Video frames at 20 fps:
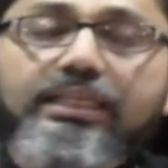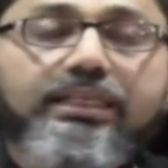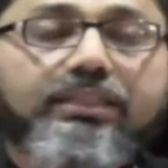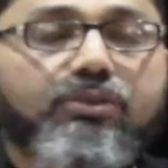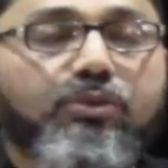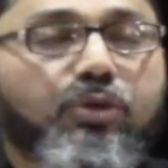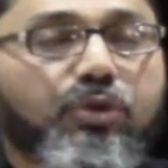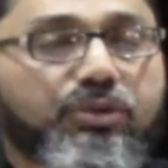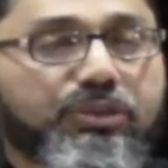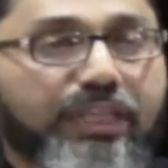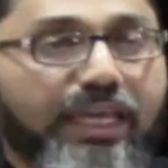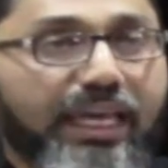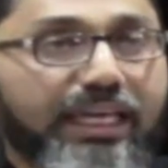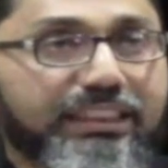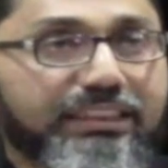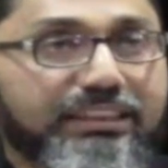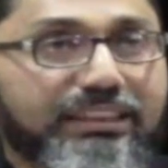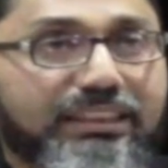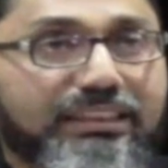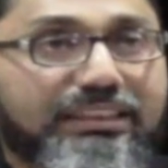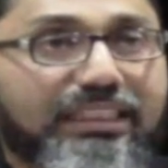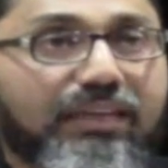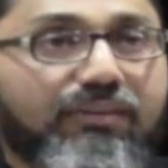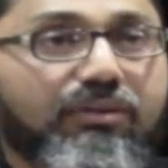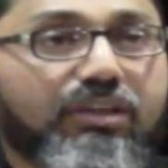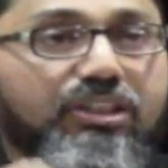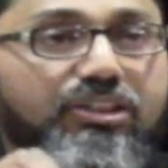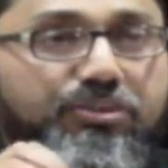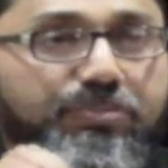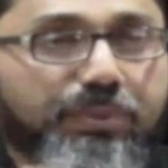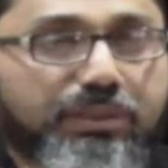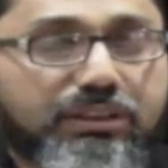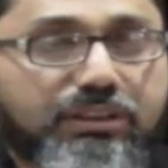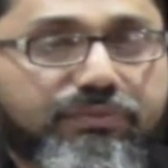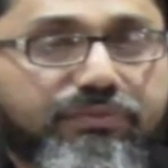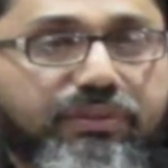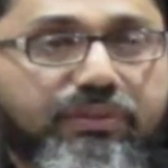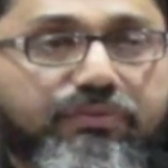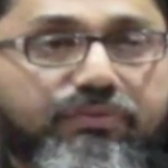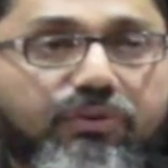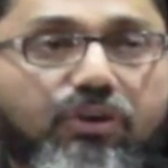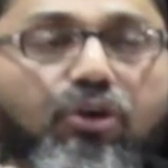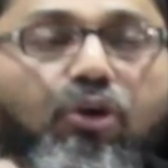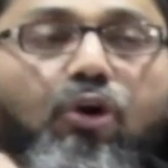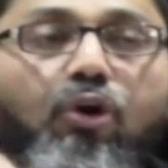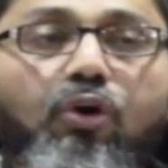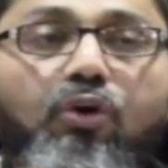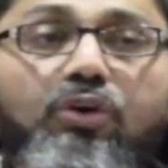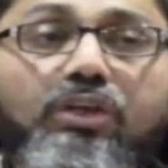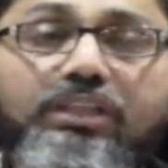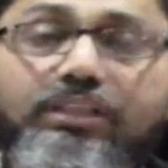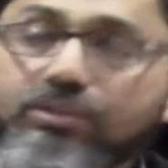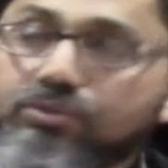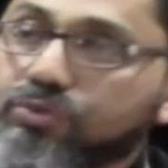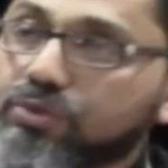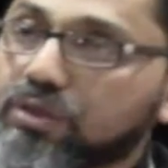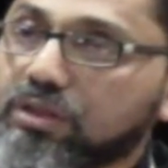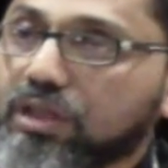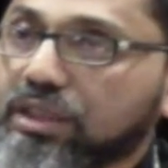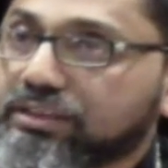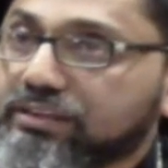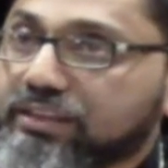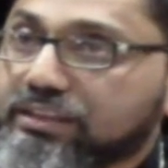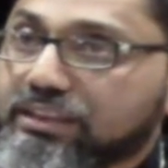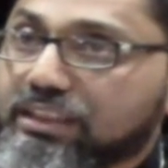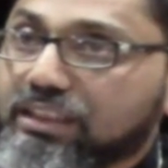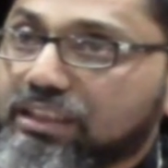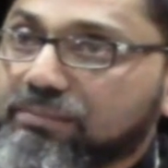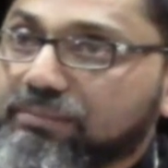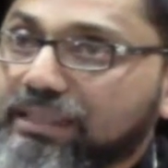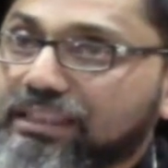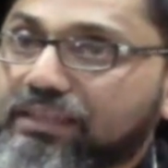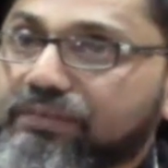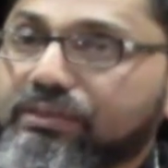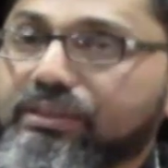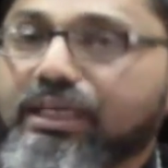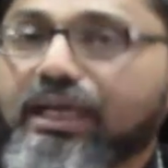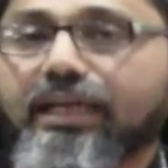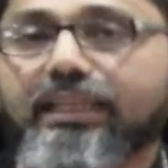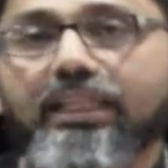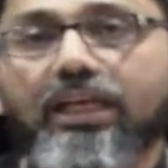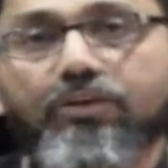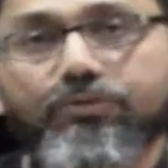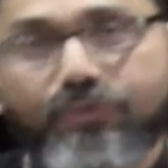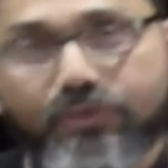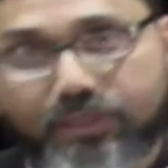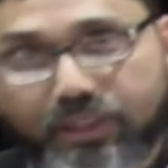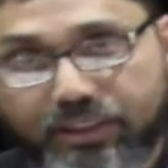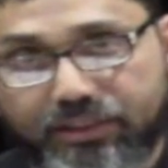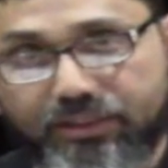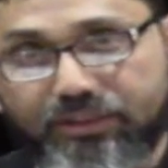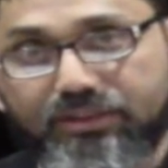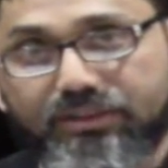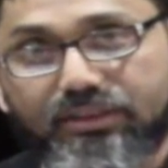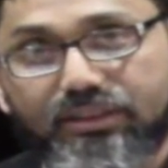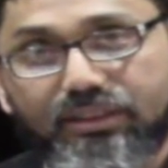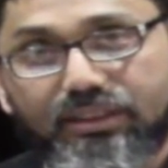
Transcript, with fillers: those actions that were specific for only Rasulullah and they were not allowed for the others.